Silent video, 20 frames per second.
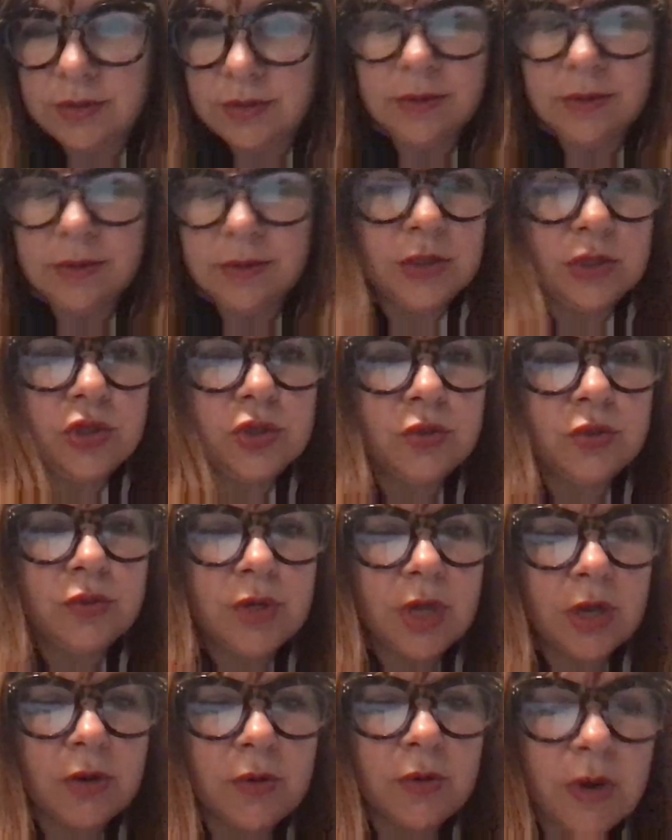did you
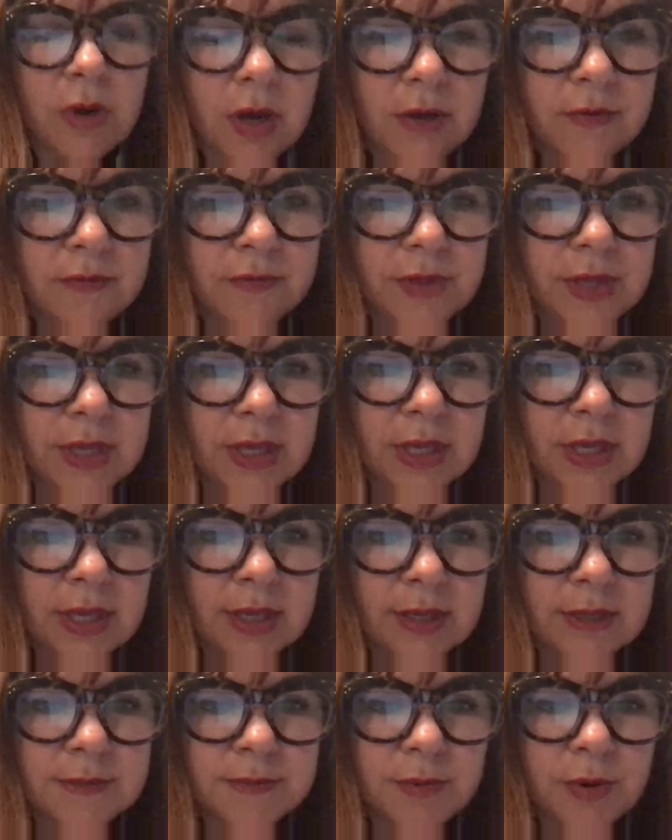know of the
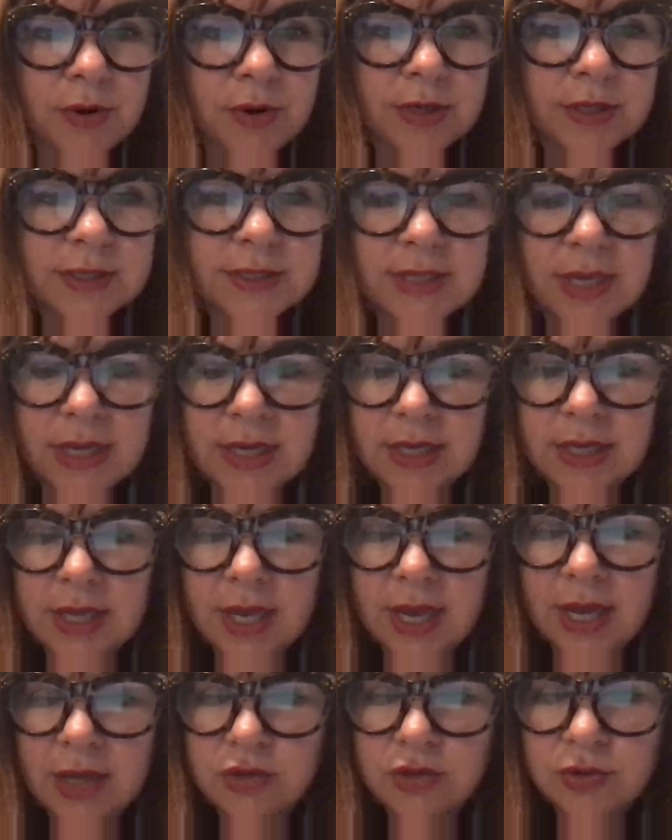Kings Park
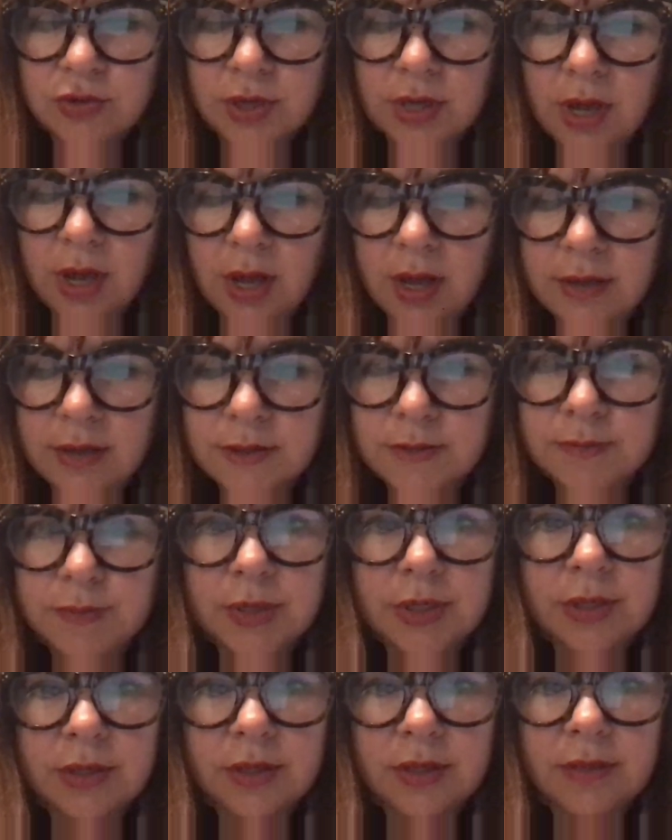Psychiatric
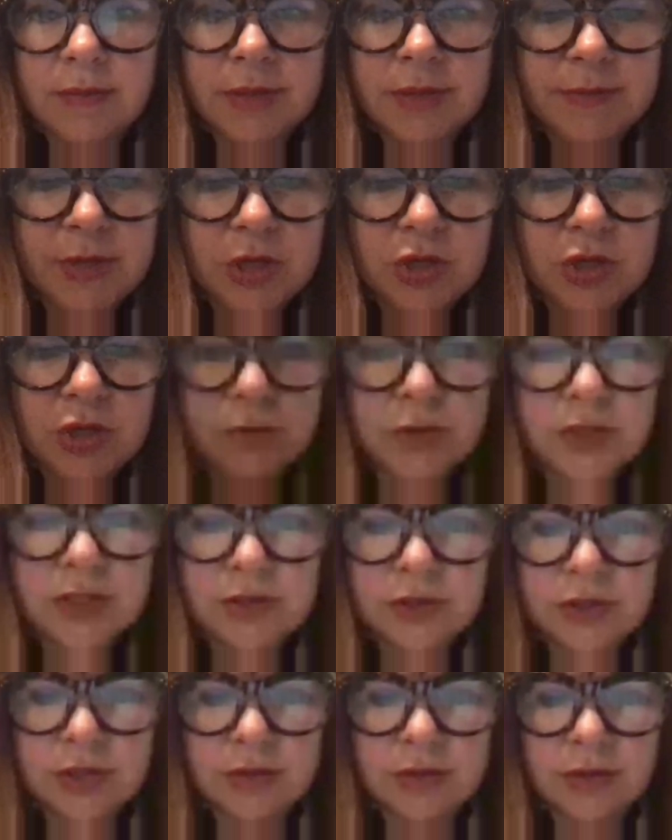Hospital? Let me make sure I'm
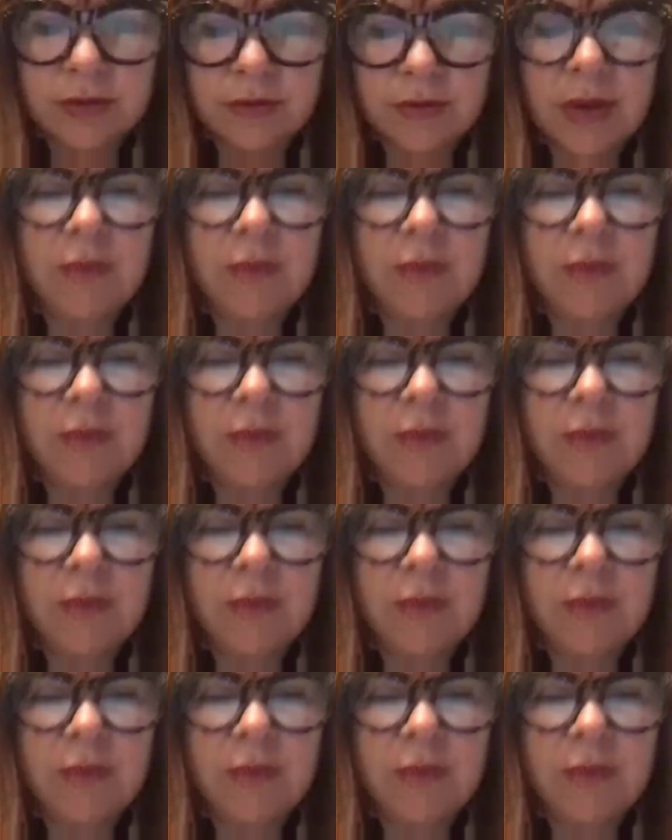sharing the right we